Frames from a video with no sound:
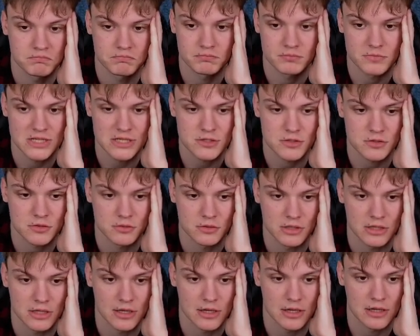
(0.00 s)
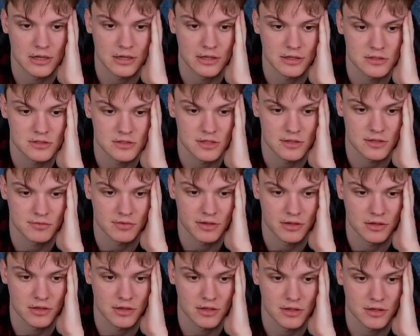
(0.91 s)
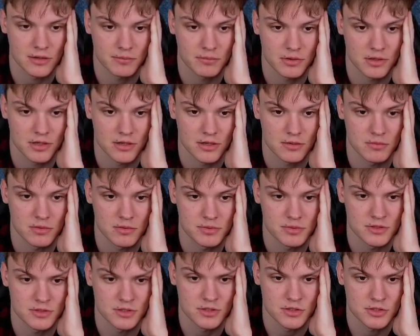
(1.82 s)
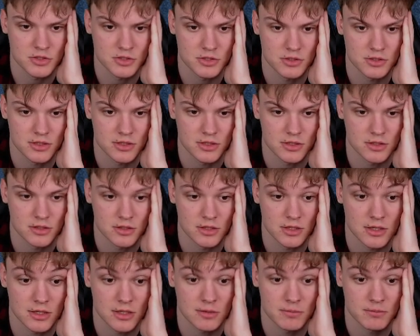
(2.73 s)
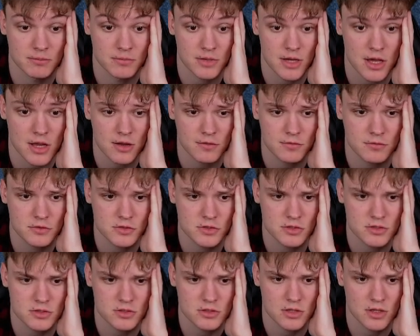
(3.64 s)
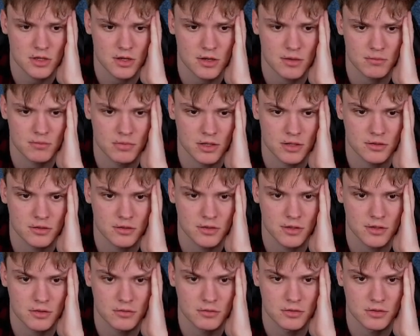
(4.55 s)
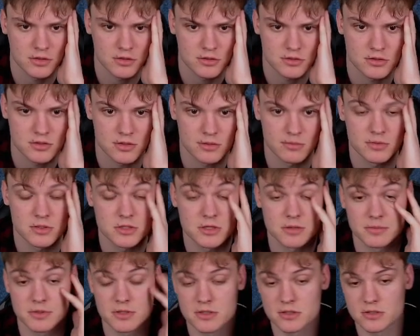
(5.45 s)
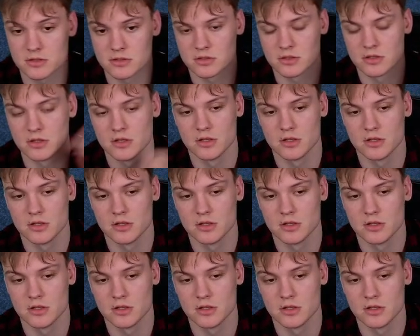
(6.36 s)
it's okay. Like, it's definitely a playable position, and he might have just blundered now because the bishop is